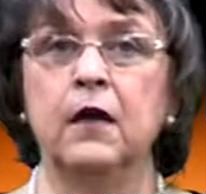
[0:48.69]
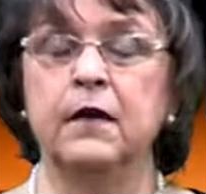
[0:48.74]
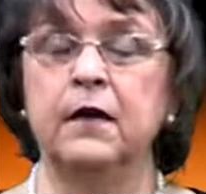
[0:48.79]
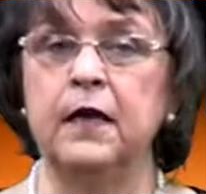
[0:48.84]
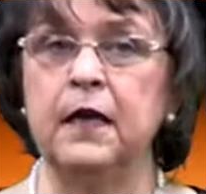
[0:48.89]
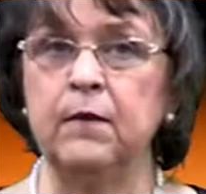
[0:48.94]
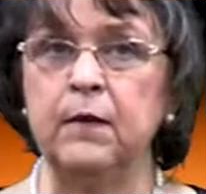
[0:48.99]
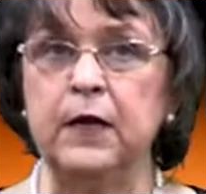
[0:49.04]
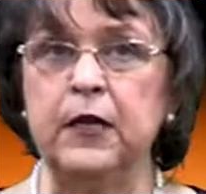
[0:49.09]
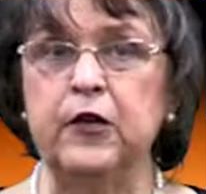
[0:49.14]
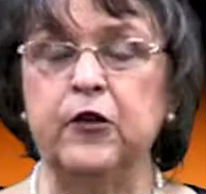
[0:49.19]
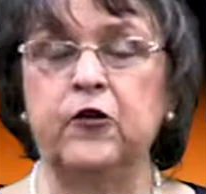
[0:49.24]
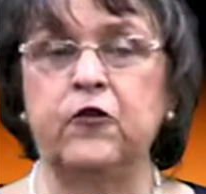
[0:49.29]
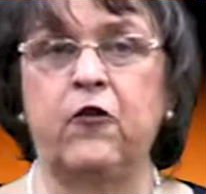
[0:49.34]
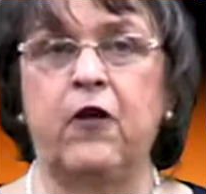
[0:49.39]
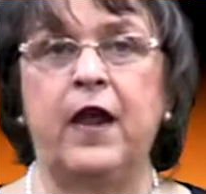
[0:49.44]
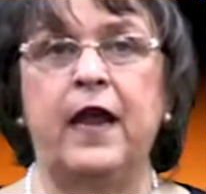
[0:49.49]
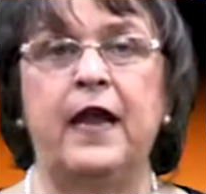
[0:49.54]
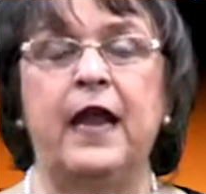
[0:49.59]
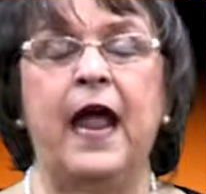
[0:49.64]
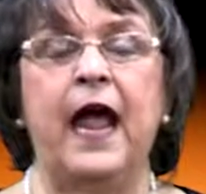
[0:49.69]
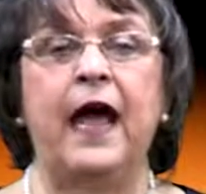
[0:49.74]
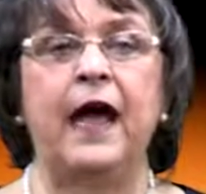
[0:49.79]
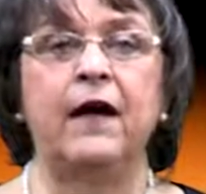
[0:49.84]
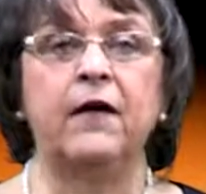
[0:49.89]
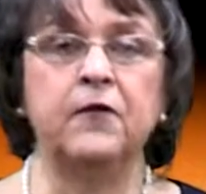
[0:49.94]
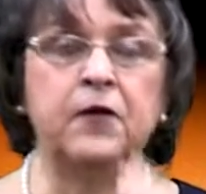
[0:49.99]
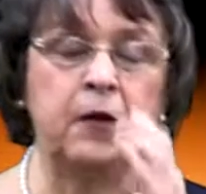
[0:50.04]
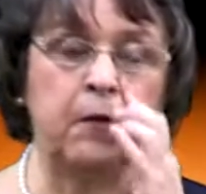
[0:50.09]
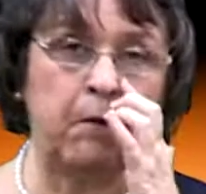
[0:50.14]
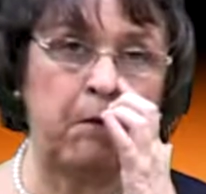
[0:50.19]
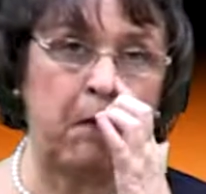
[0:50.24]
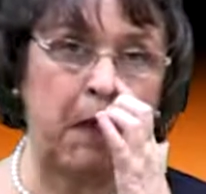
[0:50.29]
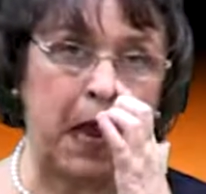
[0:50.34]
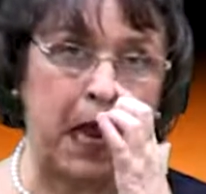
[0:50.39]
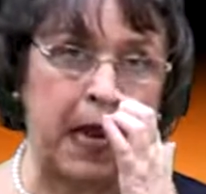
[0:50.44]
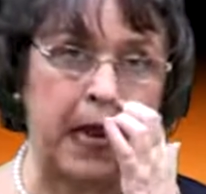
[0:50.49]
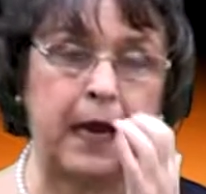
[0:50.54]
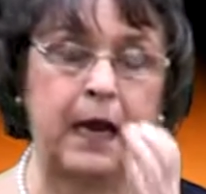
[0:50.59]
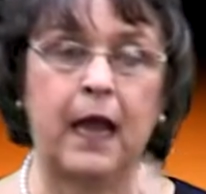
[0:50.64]
demonstrate how to
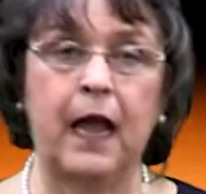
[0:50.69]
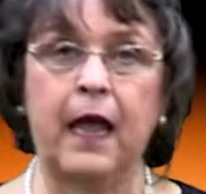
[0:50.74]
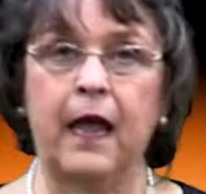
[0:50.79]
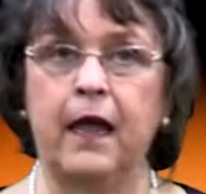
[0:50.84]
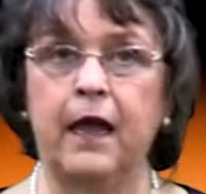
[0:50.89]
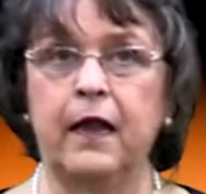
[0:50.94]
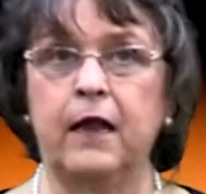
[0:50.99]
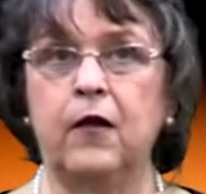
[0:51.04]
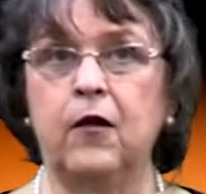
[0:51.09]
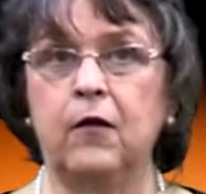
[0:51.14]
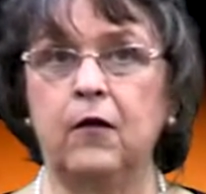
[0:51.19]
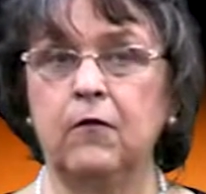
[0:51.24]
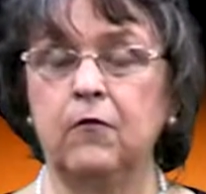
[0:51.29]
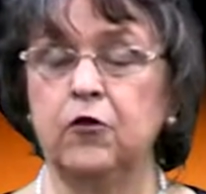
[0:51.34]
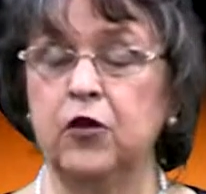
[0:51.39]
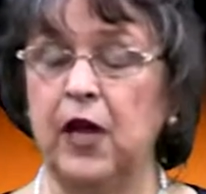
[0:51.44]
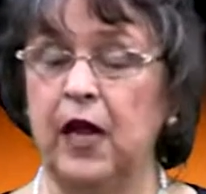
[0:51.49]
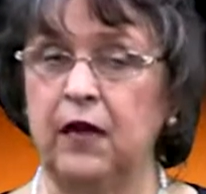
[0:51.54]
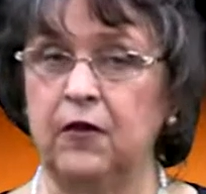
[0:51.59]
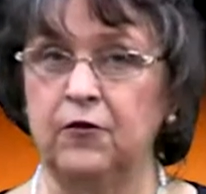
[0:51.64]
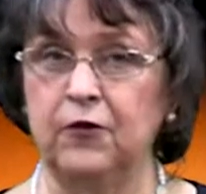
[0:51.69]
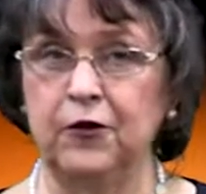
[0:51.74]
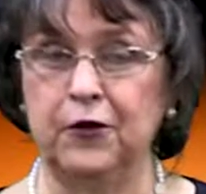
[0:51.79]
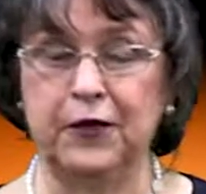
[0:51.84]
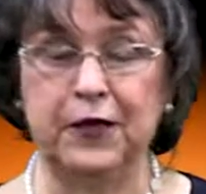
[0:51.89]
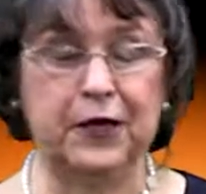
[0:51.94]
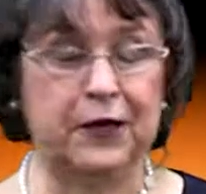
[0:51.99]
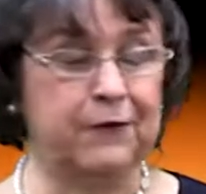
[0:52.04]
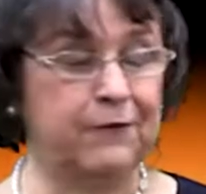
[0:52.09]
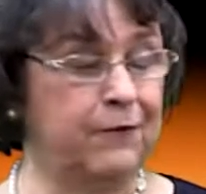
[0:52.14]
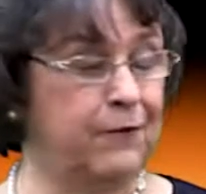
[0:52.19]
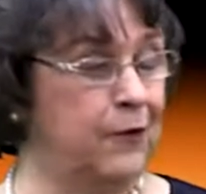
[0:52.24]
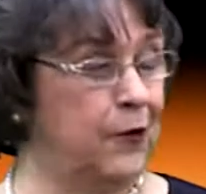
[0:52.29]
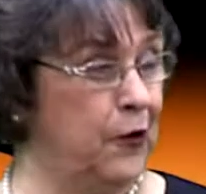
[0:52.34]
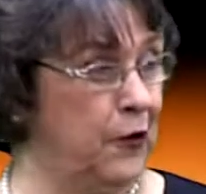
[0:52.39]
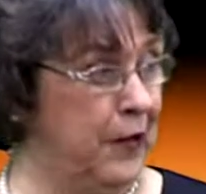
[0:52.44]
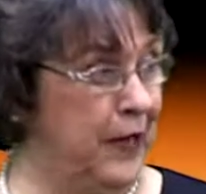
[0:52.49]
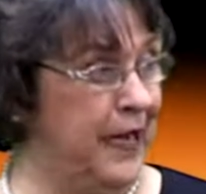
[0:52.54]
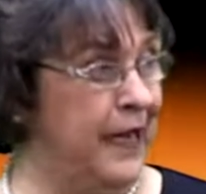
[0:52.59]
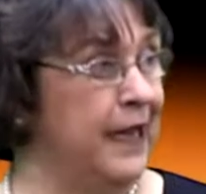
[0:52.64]
make a childhood
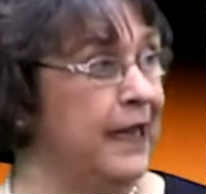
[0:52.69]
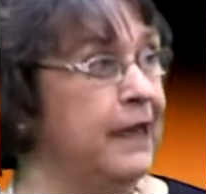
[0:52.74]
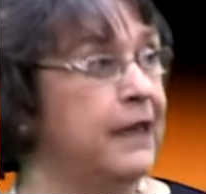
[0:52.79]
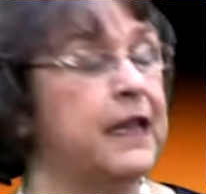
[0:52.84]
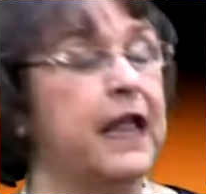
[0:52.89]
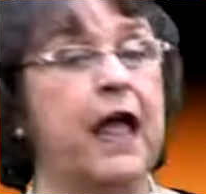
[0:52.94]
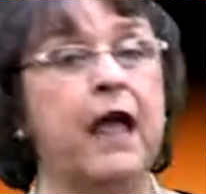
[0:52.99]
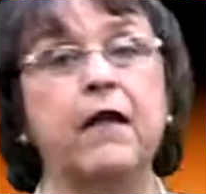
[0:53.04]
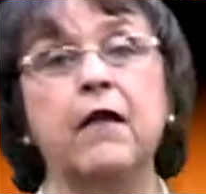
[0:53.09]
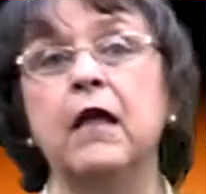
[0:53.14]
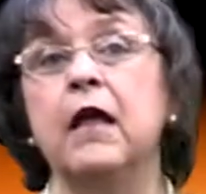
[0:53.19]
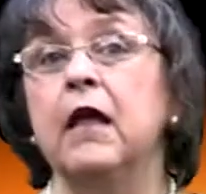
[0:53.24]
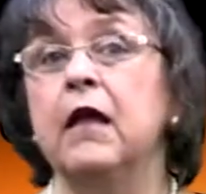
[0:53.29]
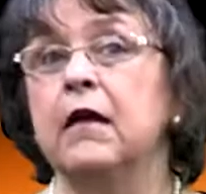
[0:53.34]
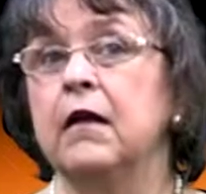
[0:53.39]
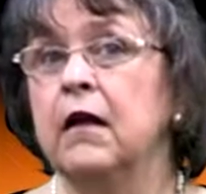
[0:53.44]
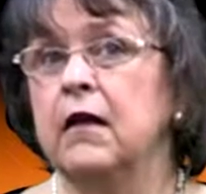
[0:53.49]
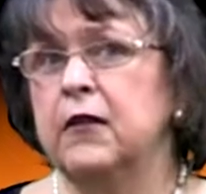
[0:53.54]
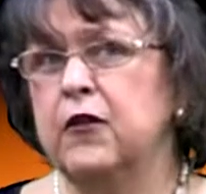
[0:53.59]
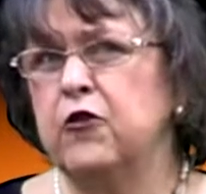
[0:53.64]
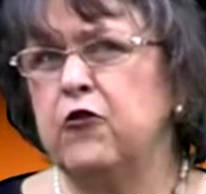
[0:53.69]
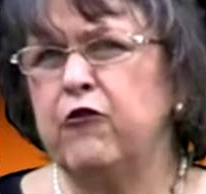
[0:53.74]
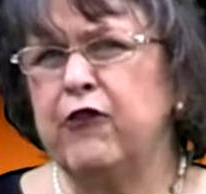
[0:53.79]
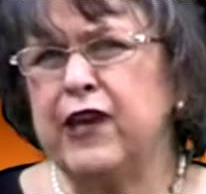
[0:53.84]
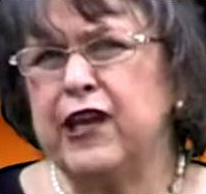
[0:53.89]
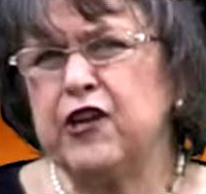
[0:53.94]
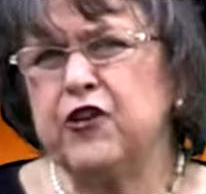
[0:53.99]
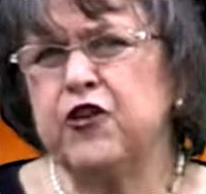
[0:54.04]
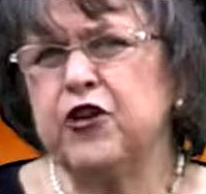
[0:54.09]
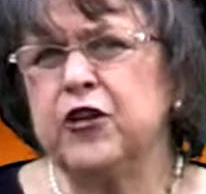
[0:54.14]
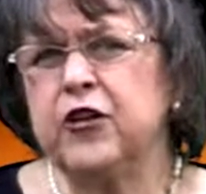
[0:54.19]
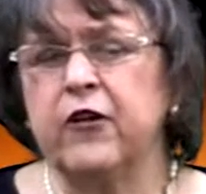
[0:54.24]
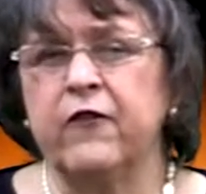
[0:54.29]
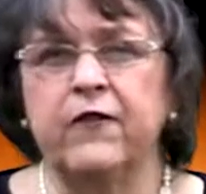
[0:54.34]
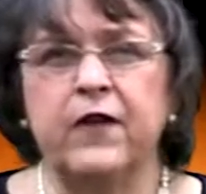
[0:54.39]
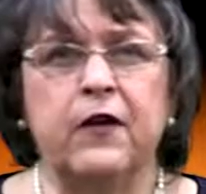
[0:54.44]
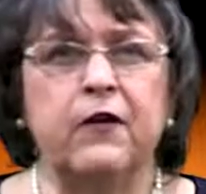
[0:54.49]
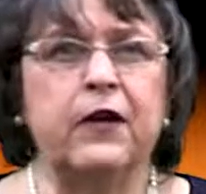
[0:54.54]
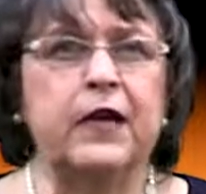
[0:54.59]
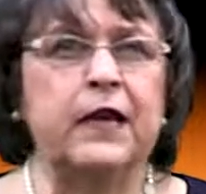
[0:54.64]
cookie because traditions are
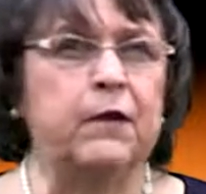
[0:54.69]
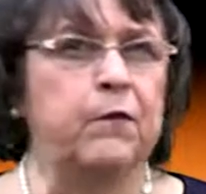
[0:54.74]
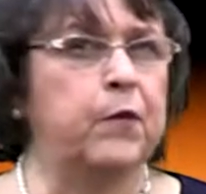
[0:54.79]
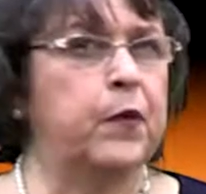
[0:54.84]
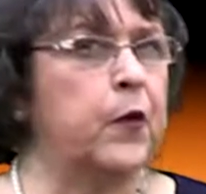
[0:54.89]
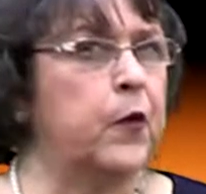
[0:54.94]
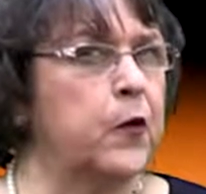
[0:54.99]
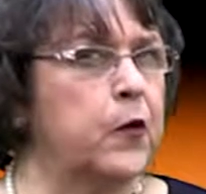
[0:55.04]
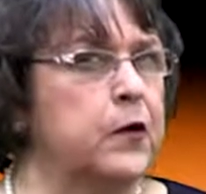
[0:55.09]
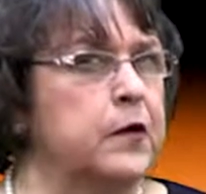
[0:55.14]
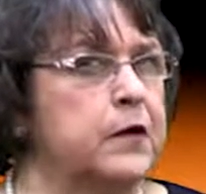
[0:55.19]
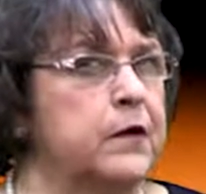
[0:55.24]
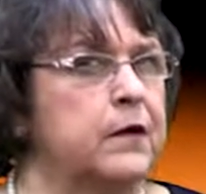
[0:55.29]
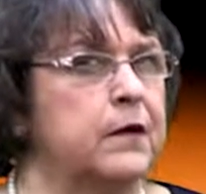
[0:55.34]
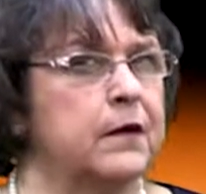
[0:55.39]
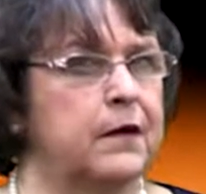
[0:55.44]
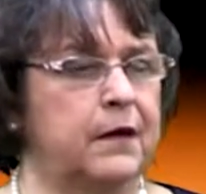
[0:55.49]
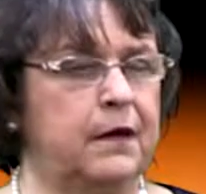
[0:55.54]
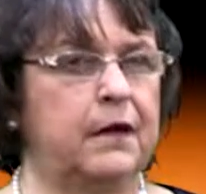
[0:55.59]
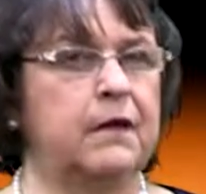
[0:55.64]
very important